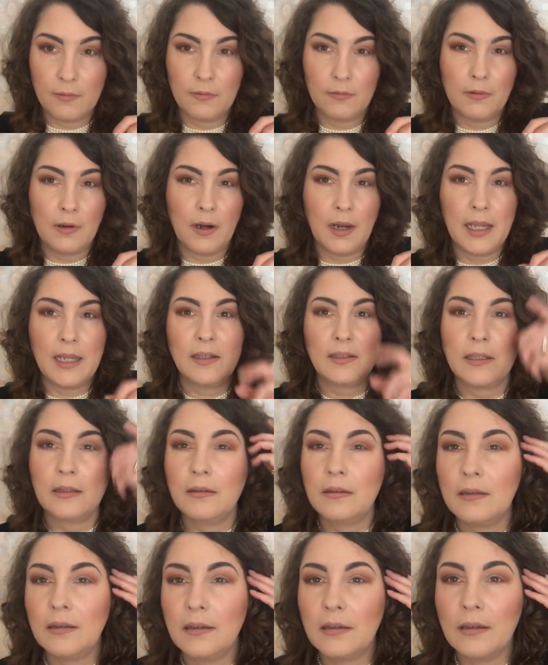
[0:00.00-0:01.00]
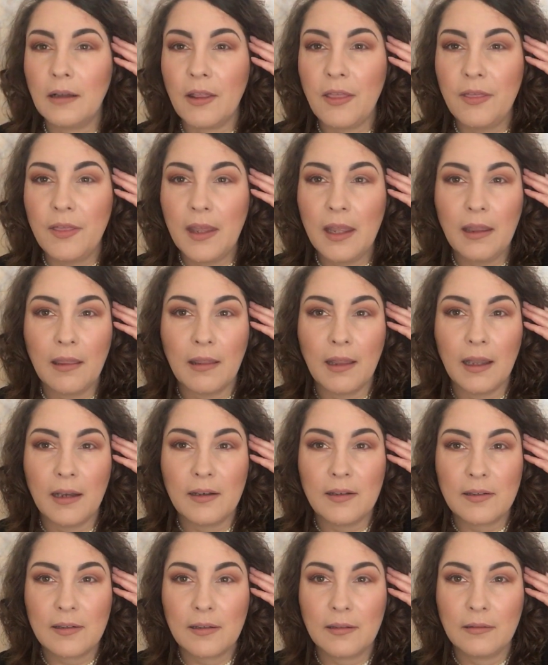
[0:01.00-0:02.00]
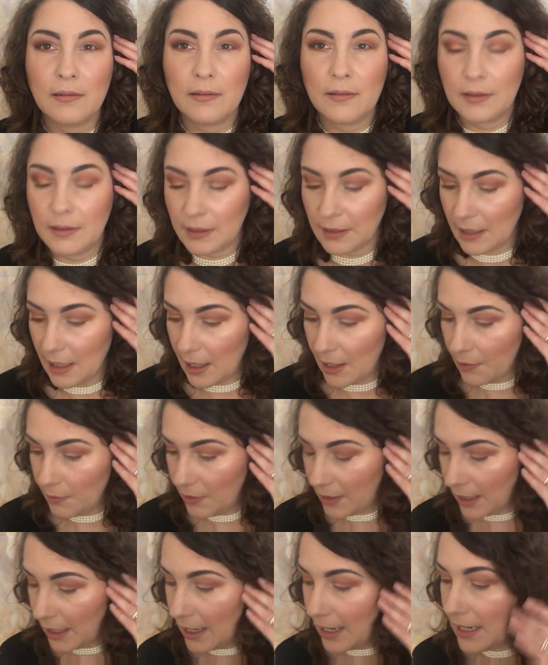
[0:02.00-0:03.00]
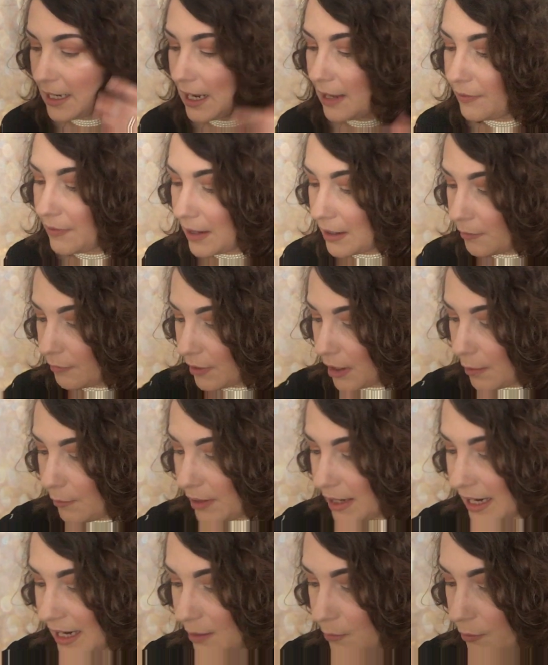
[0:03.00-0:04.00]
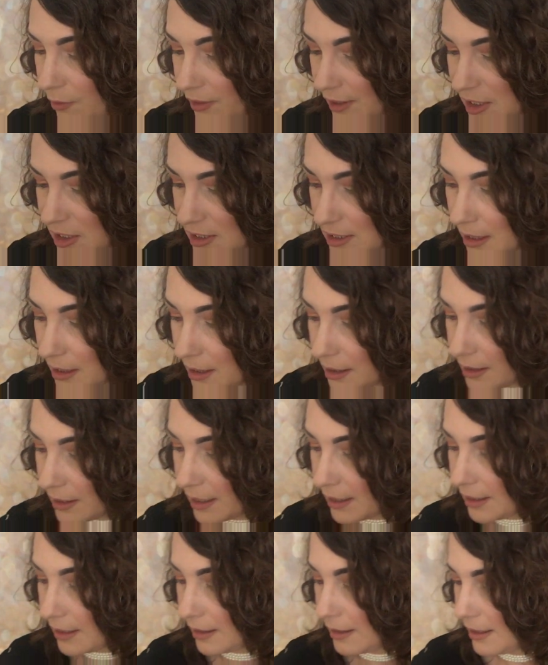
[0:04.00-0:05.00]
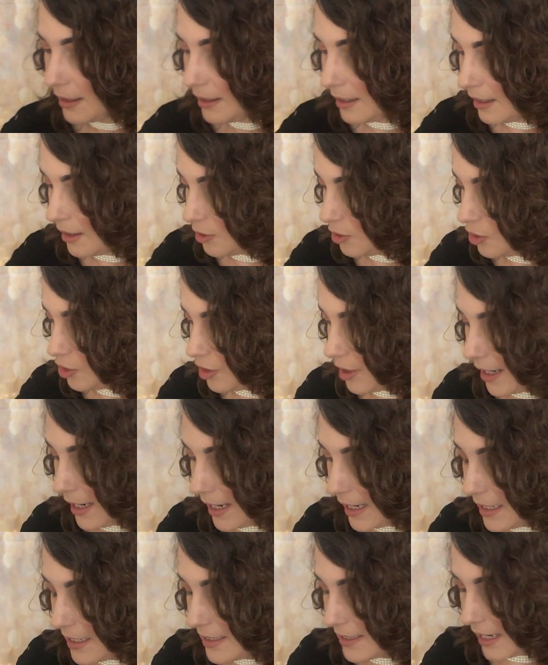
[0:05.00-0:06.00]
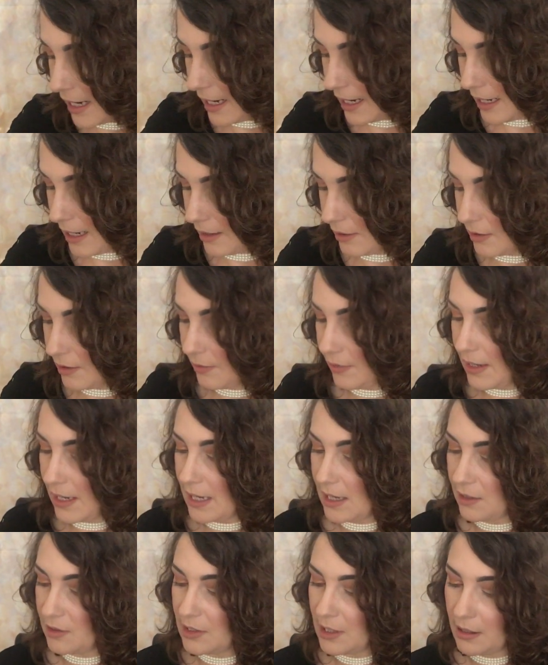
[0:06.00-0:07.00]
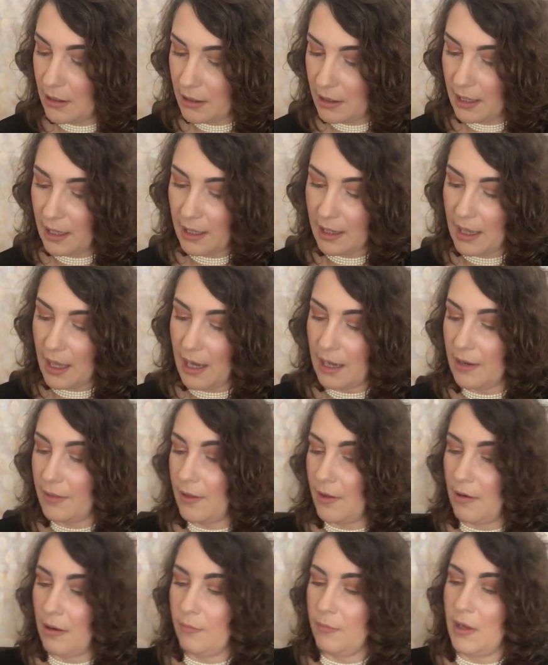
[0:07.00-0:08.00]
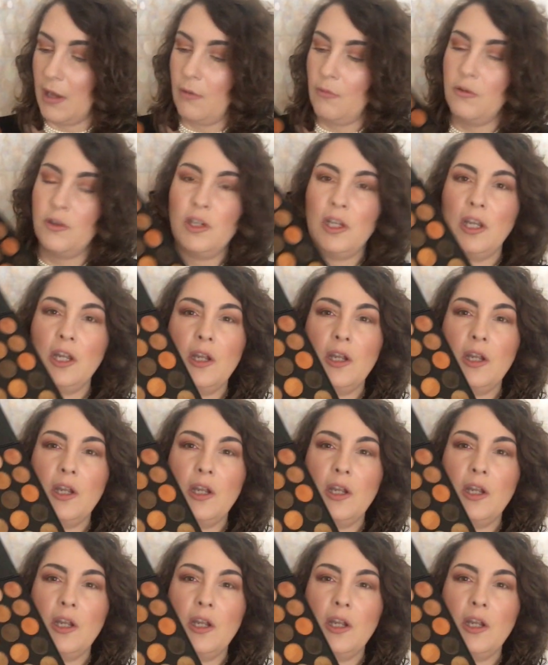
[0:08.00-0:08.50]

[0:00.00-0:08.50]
Right, I think that's okay. And then I'm going in with a darker shade, and the darker color that I'm going to